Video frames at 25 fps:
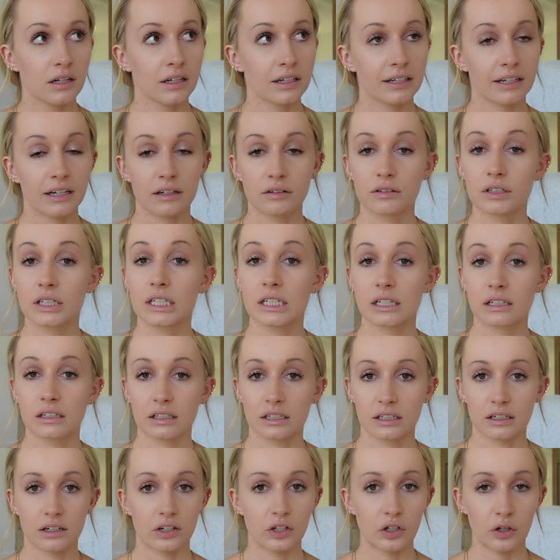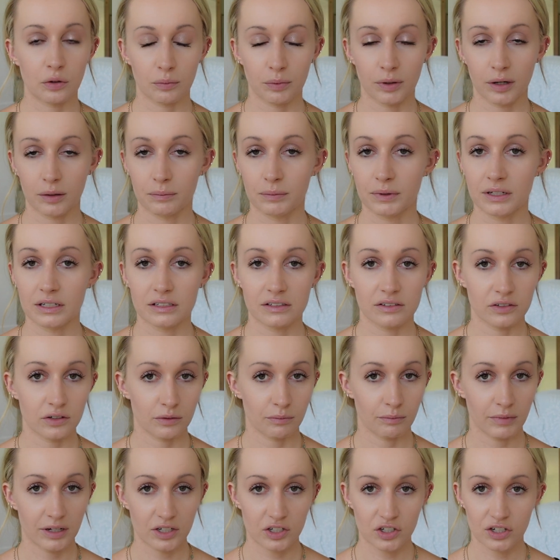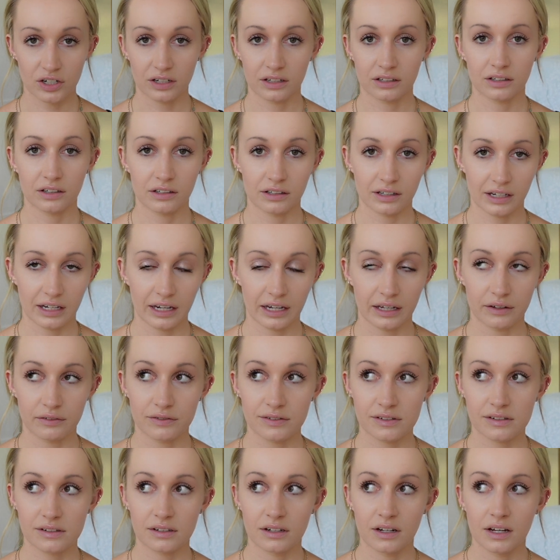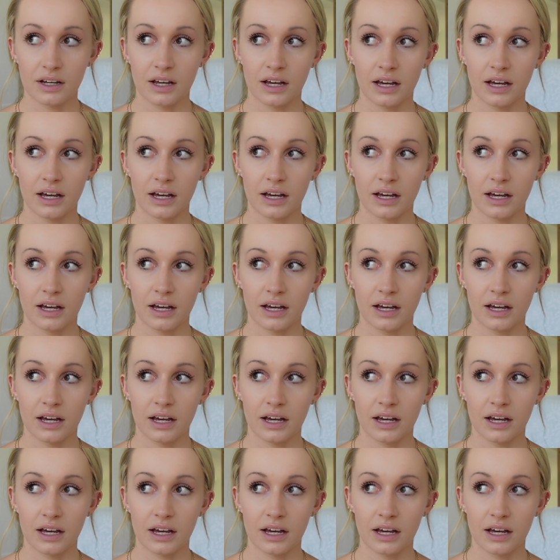get really clear on your purpose, your mission, your gifts,